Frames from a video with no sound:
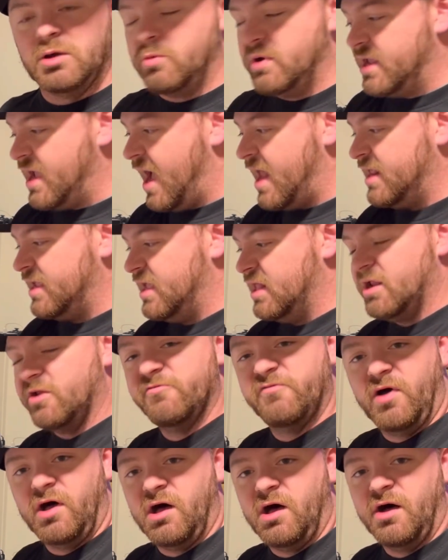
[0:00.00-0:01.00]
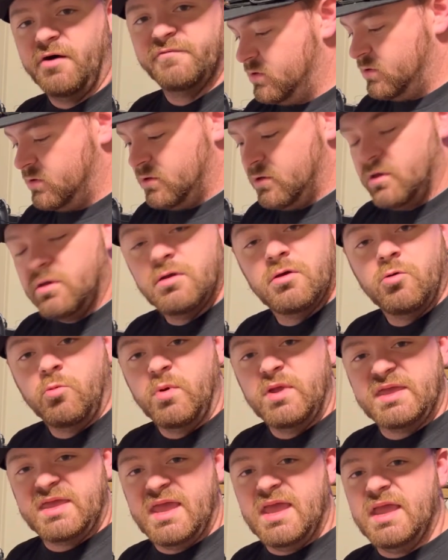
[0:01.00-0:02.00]
We got to get involved. We
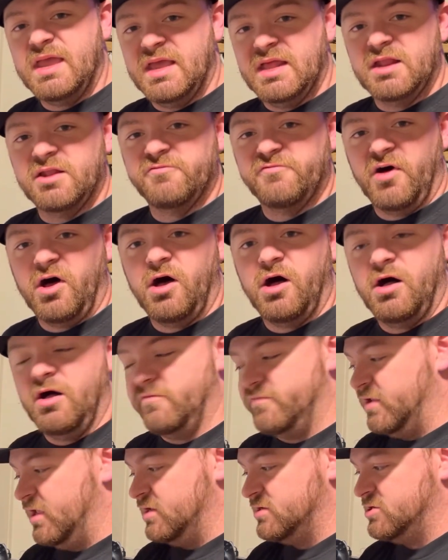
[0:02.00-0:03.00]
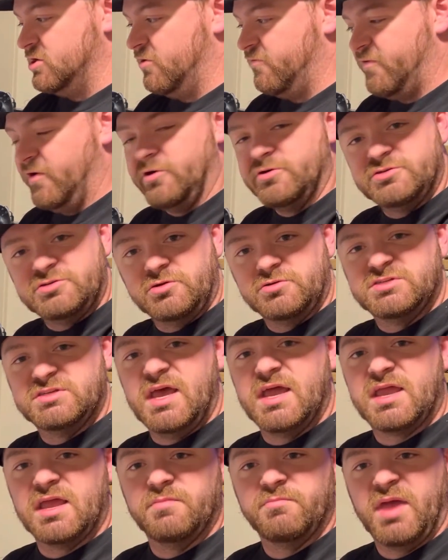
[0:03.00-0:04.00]
can't get involved until first or
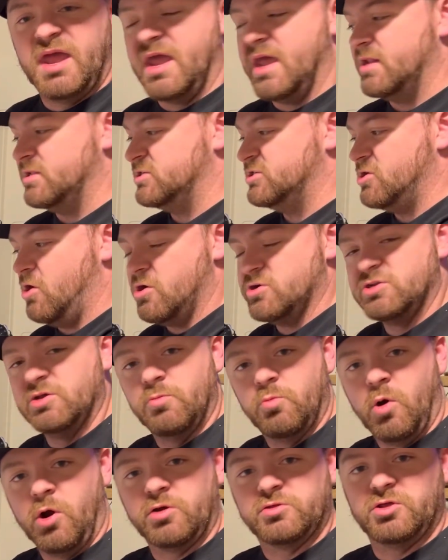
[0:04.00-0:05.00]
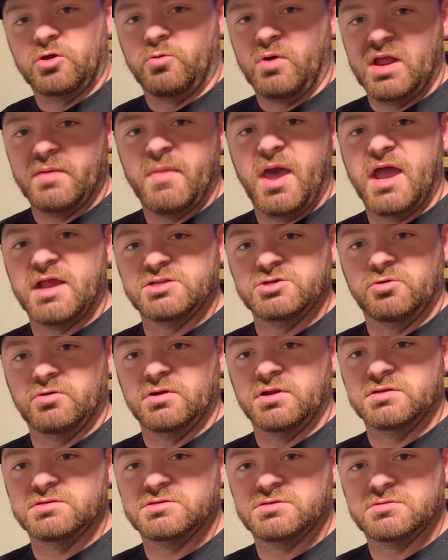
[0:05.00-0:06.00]
second man start to work their way back
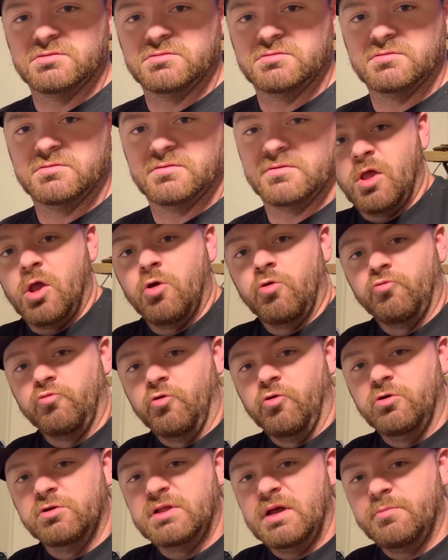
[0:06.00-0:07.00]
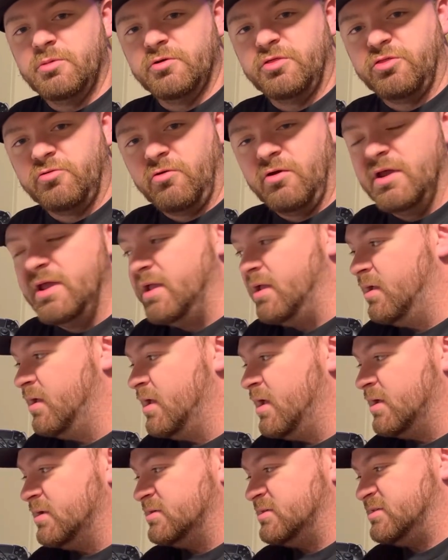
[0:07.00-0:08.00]
toward us. Rule number 3,
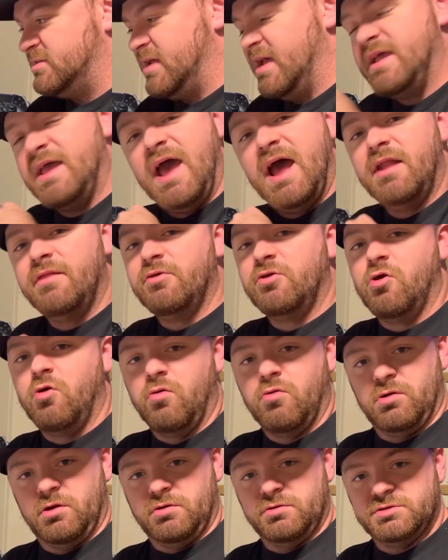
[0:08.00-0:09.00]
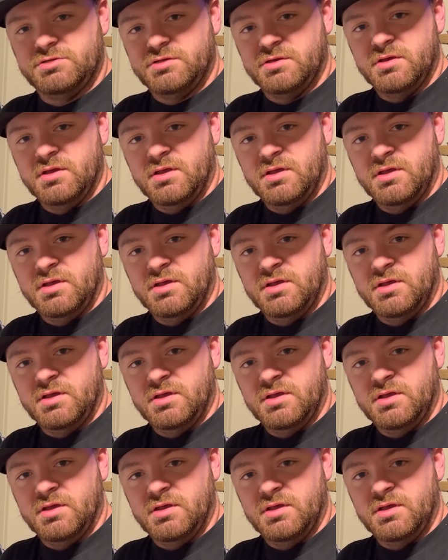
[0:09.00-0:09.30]
stay out of the corners.